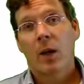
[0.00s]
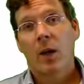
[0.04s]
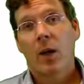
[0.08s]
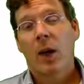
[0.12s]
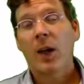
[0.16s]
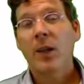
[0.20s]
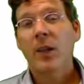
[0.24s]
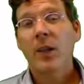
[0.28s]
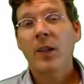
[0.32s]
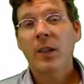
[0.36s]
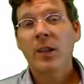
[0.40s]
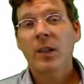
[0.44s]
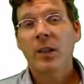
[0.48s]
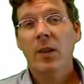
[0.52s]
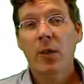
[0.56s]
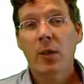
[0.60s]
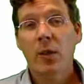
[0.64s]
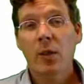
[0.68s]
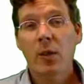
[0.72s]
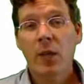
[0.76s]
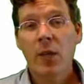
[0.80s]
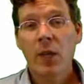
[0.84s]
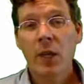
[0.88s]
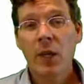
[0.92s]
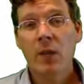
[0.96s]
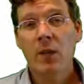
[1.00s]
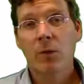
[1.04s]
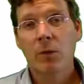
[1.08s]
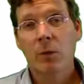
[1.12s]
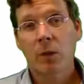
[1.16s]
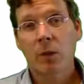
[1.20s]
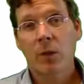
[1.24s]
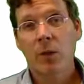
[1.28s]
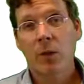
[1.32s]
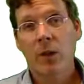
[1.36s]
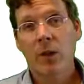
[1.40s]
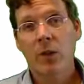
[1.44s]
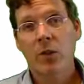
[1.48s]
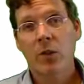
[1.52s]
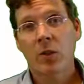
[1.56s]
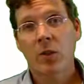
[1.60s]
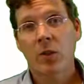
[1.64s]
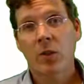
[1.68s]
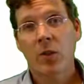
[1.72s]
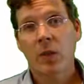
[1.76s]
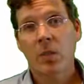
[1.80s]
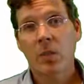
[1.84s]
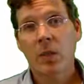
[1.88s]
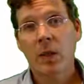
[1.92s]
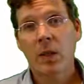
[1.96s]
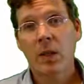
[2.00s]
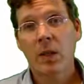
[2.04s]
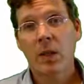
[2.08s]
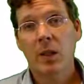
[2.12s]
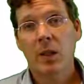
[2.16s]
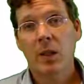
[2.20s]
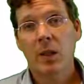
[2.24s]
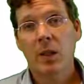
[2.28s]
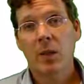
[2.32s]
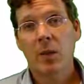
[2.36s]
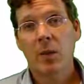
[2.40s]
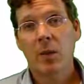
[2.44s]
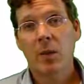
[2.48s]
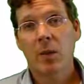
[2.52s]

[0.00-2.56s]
I like to think of regression to the mean